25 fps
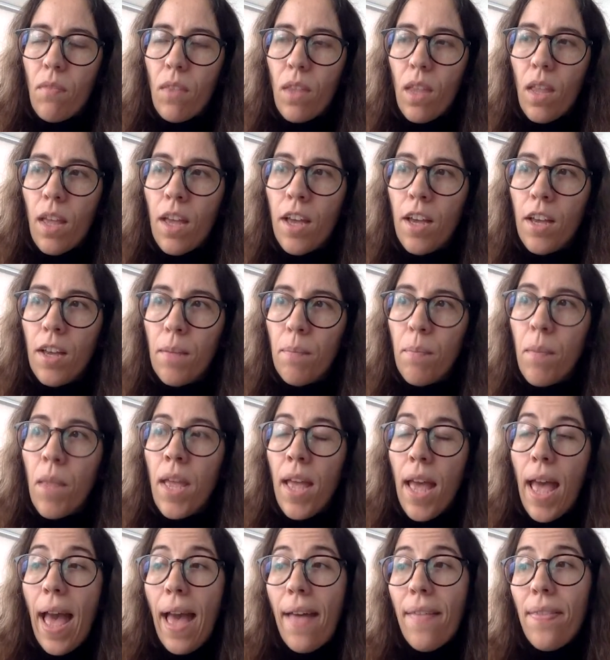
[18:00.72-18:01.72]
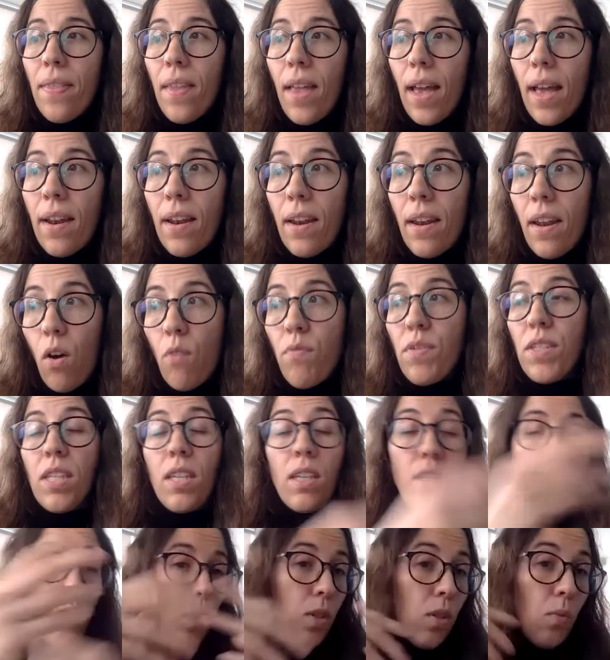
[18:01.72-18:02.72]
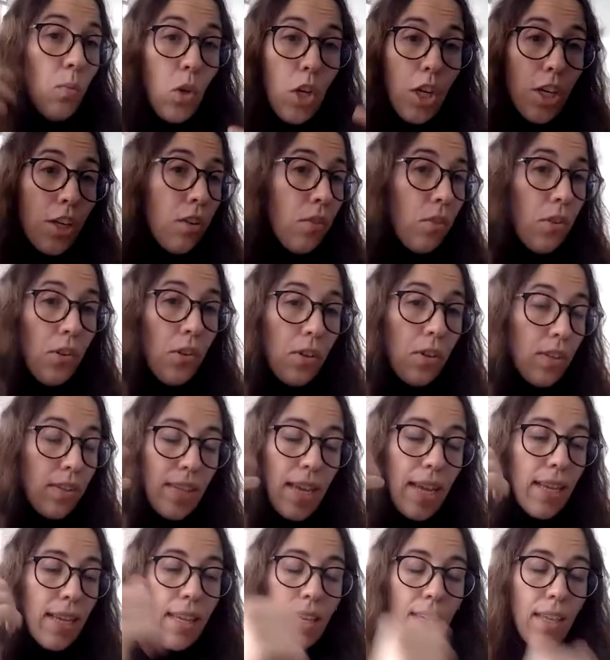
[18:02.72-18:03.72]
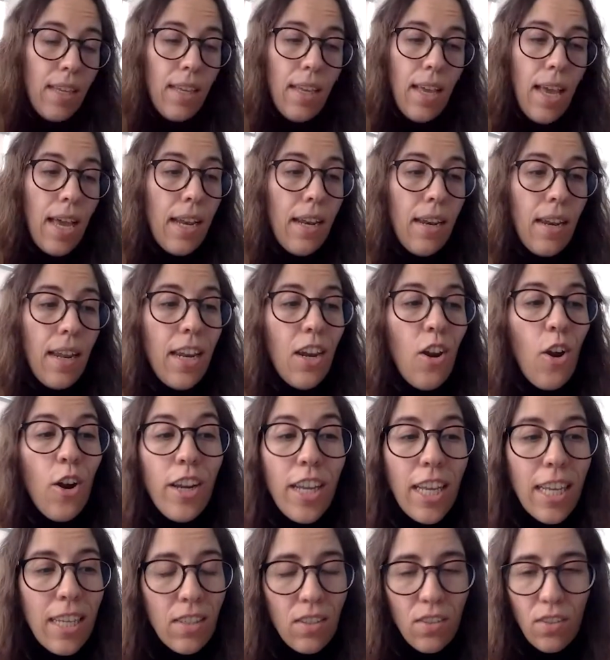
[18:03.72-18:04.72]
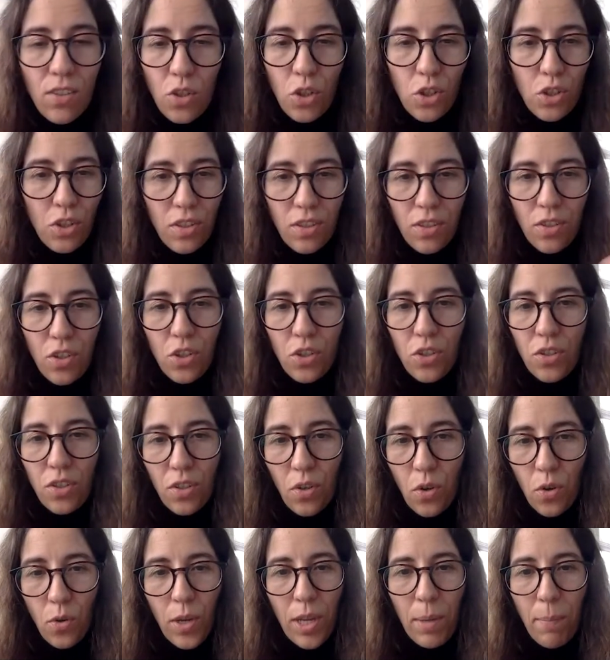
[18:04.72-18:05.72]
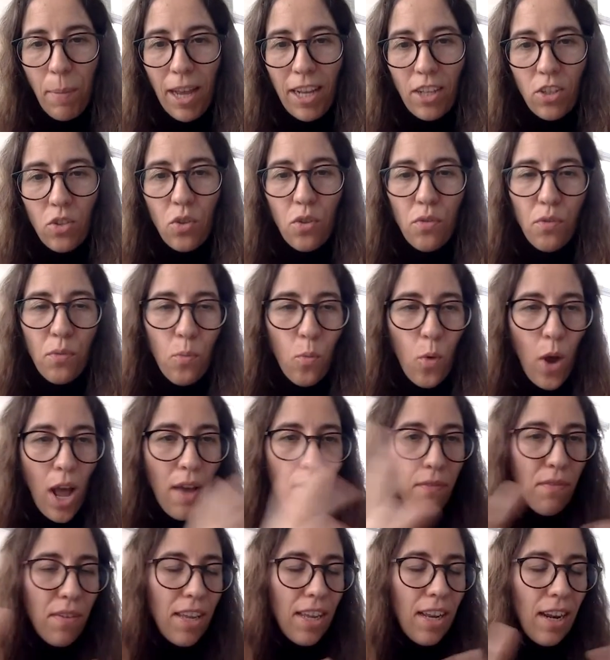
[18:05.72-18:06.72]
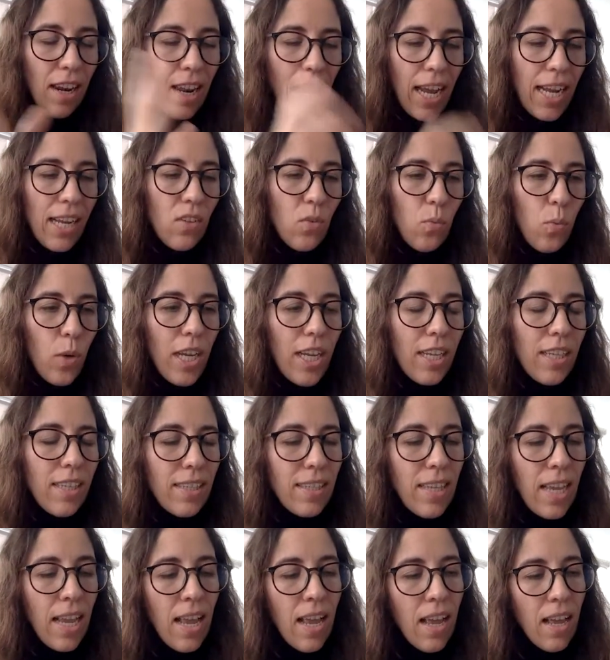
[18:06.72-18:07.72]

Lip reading: And obviously it will work on your psyche. And in our case, just going back to the heavy and light weights.